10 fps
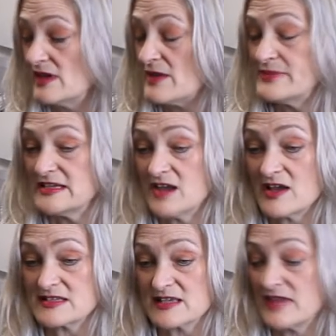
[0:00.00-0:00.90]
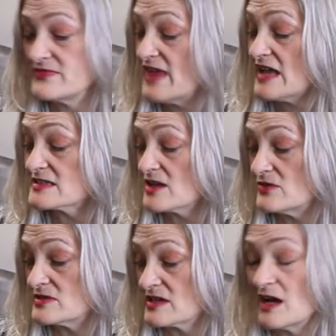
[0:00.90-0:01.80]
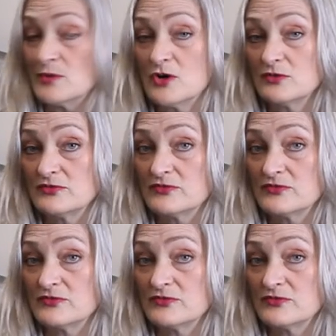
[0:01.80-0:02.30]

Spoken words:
and be nicer, that's going to come off.